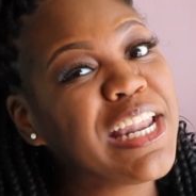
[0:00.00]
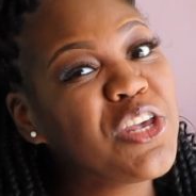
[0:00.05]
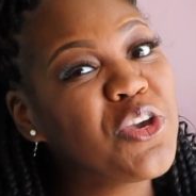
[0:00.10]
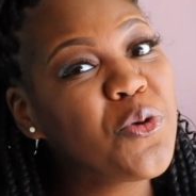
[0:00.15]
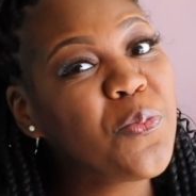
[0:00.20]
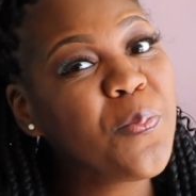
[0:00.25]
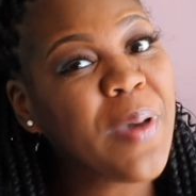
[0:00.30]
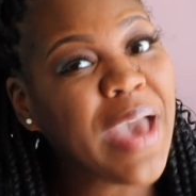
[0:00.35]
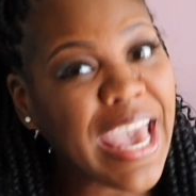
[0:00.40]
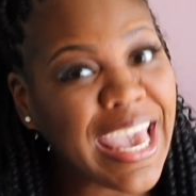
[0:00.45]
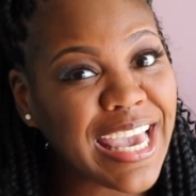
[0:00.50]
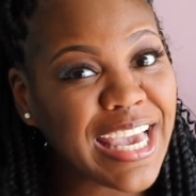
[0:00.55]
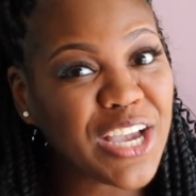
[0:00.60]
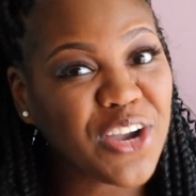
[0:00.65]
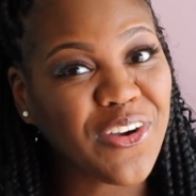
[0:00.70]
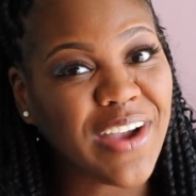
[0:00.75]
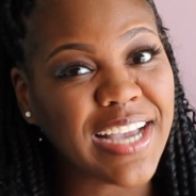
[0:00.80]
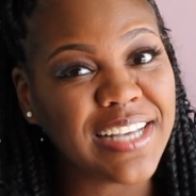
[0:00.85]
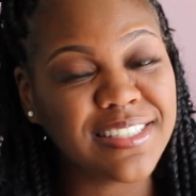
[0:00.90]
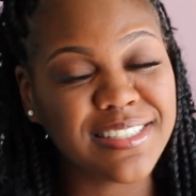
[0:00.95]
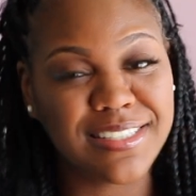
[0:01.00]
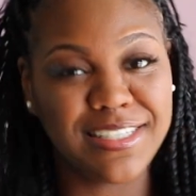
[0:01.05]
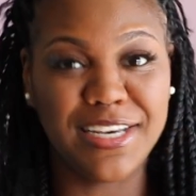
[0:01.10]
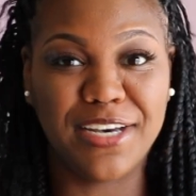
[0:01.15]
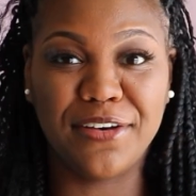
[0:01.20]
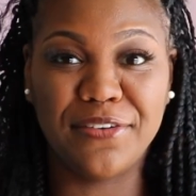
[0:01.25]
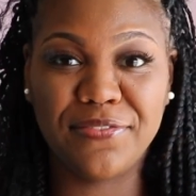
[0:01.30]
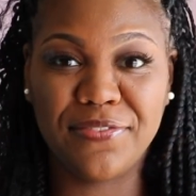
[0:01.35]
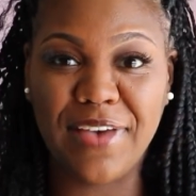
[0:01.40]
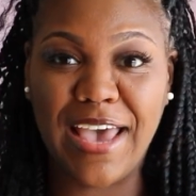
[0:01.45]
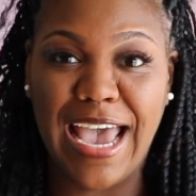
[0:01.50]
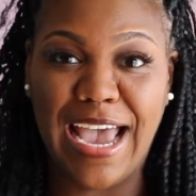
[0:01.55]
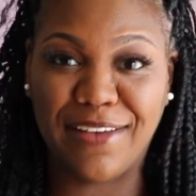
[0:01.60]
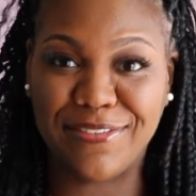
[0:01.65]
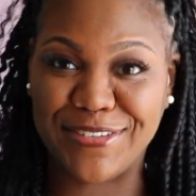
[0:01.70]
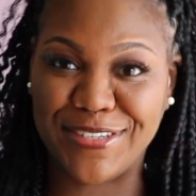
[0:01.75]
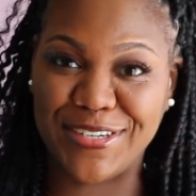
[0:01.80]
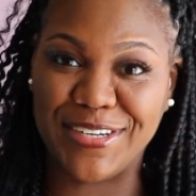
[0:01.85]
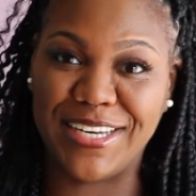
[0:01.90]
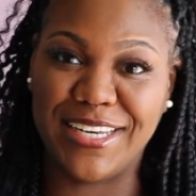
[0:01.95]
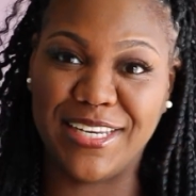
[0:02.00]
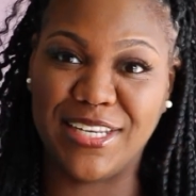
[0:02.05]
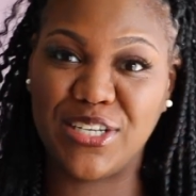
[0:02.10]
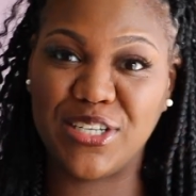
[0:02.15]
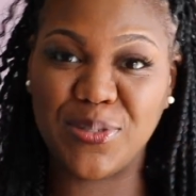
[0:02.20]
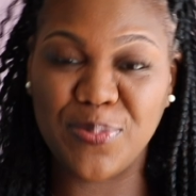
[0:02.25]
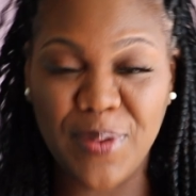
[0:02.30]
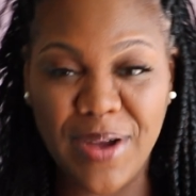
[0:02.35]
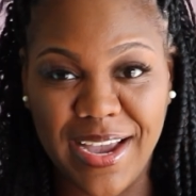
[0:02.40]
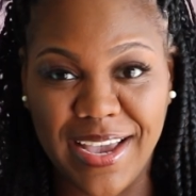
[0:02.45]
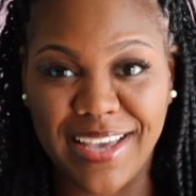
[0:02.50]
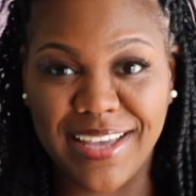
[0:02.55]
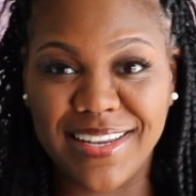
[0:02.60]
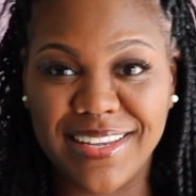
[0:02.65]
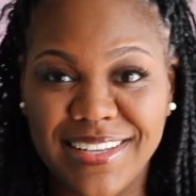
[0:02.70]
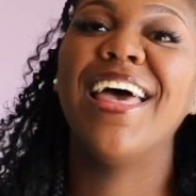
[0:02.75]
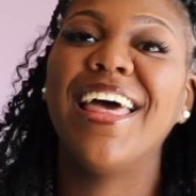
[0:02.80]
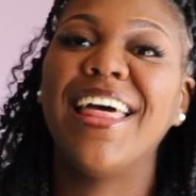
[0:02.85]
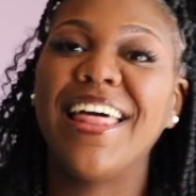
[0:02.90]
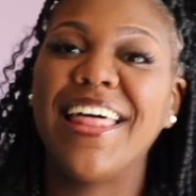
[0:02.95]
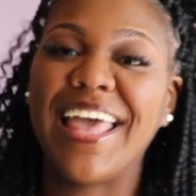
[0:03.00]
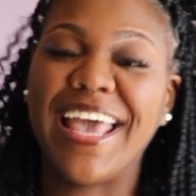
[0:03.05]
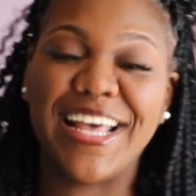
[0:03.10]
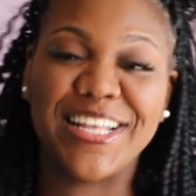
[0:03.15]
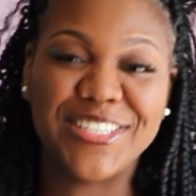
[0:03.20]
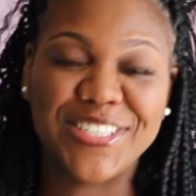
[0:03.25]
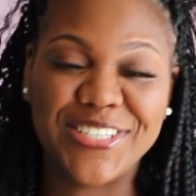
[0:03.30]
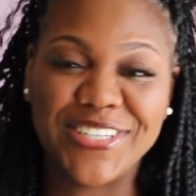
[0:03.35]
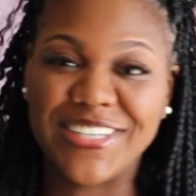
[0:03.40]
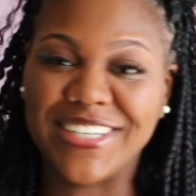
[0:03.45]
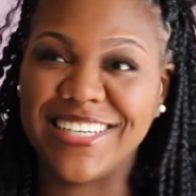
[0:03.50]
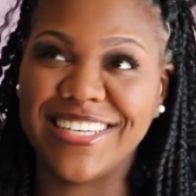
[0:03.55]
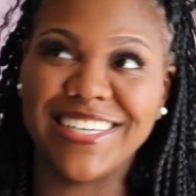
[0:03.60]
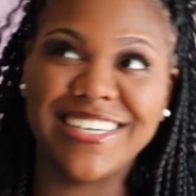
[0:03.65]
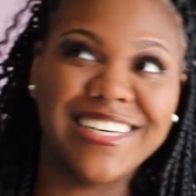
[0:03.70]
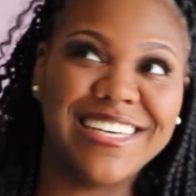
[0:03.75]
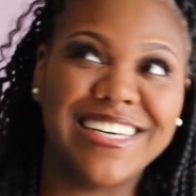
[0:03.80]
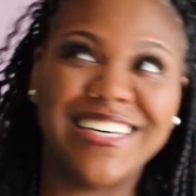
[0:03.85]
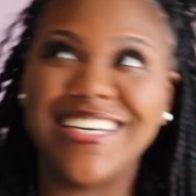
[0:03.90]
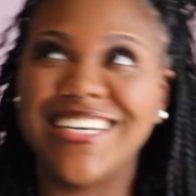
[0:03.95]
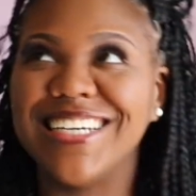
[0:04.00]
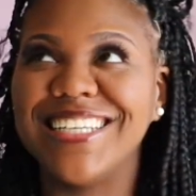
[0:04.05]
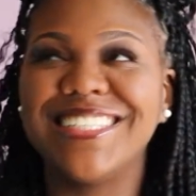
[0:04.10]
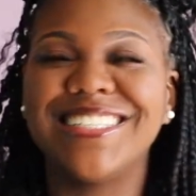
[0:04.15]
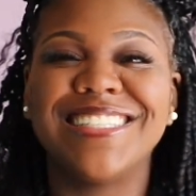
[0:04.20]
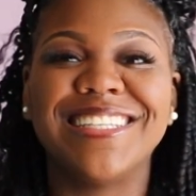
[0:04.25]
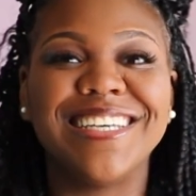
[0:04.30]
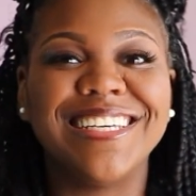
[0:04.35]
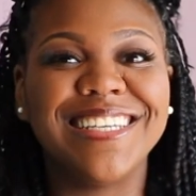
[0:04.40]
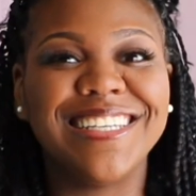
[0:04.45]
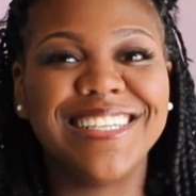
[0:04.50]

you paint Great Stuff after it is sprayed? Answer is